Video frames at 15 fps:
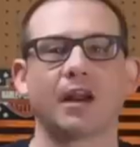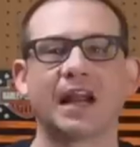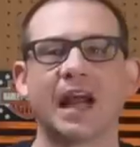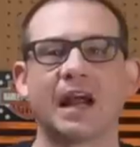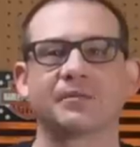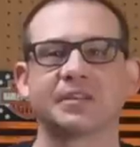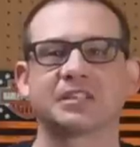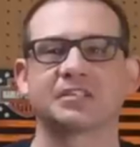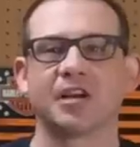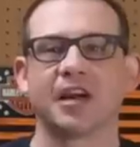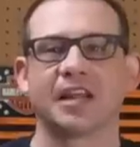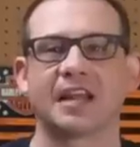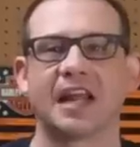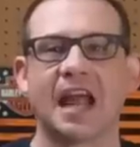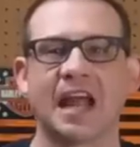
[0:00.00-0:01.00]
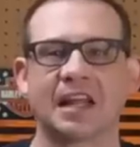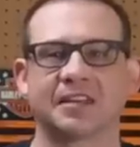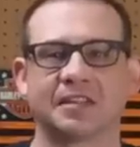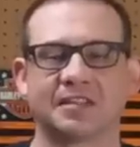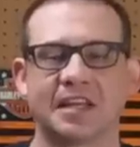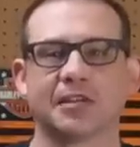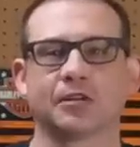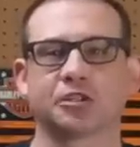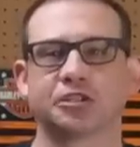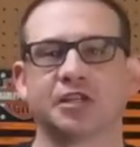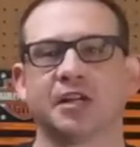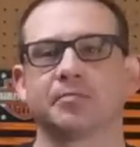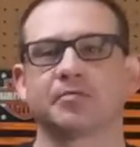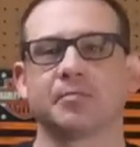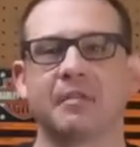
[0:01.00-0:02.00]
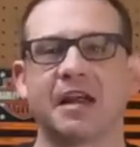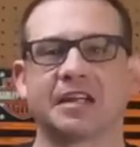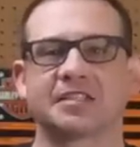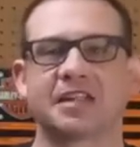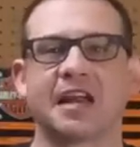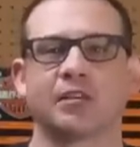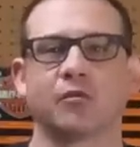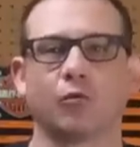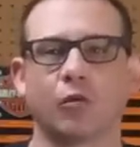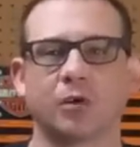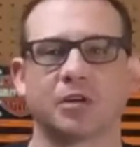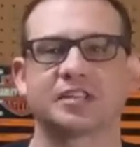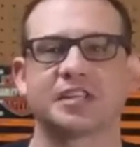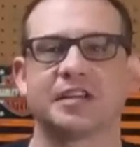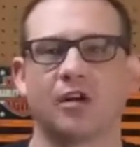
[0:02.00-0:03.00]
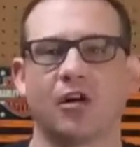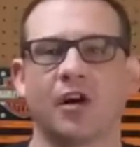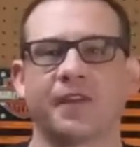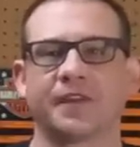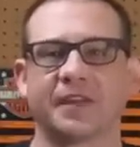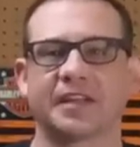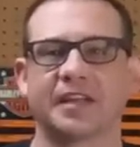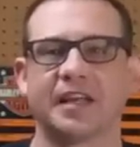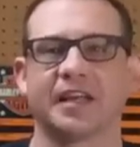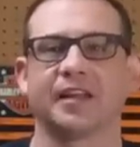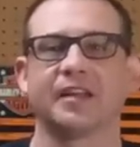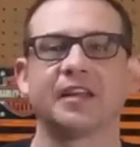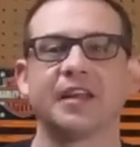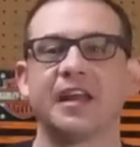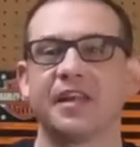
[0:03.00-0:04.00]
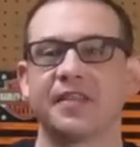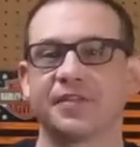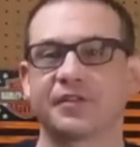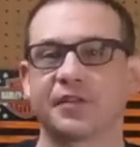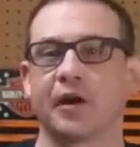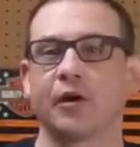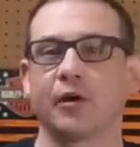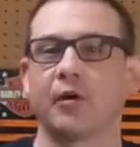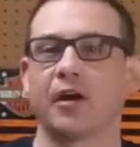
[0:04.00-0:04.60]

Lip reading: have this done at the dealership to maintain the warranty on the kit. So